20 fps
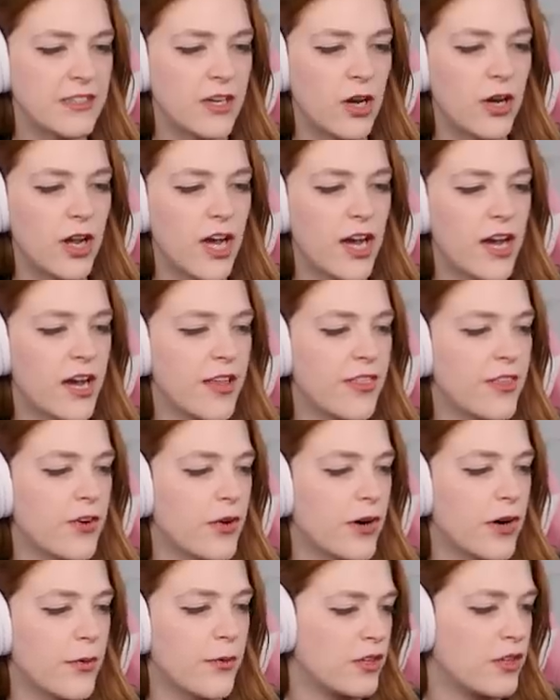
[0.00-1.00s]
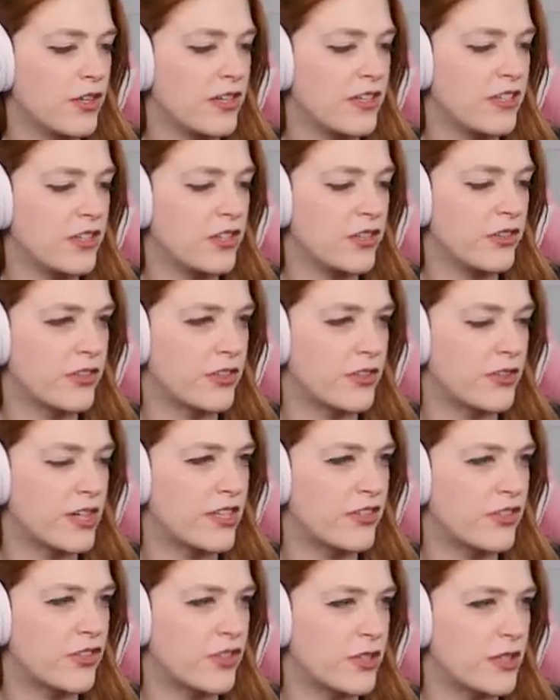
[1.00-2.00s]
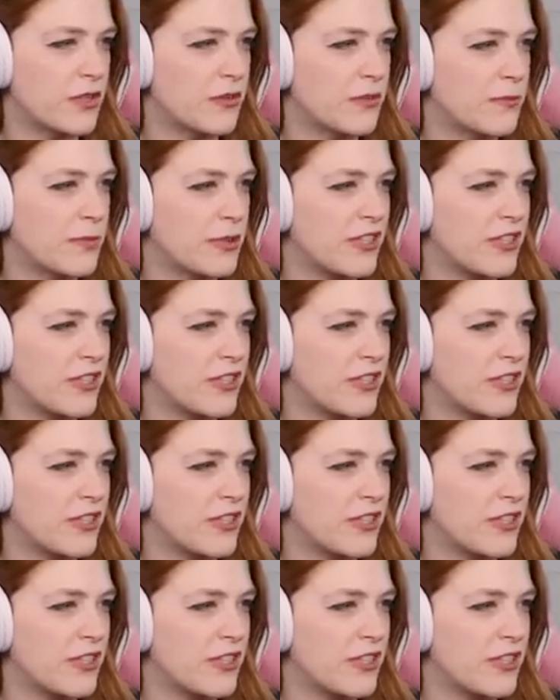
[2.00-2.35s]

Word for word: Let's go knock on the door. You need to use your restroom.